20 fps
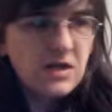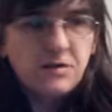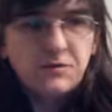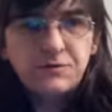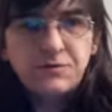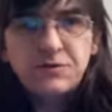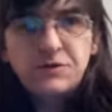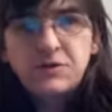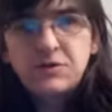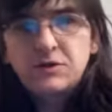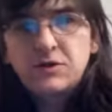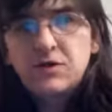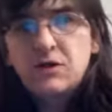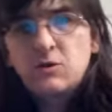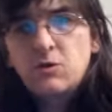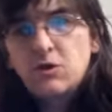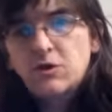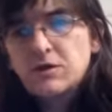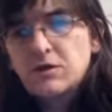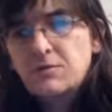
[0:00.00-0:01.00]
enough
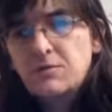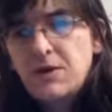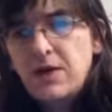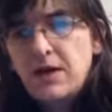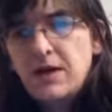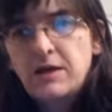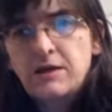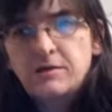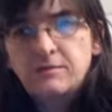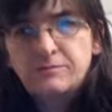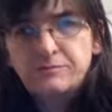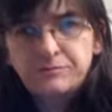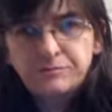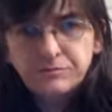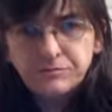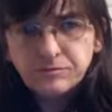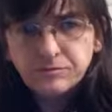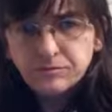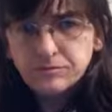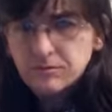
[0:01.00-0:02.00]
figures out there
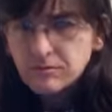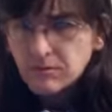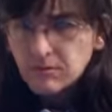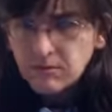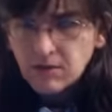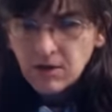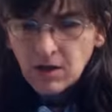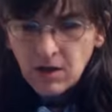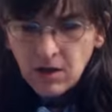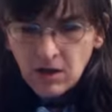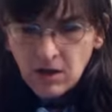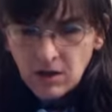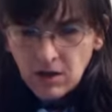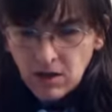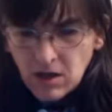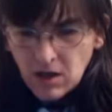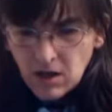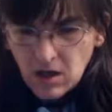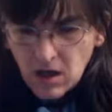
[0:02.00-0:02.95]
that I can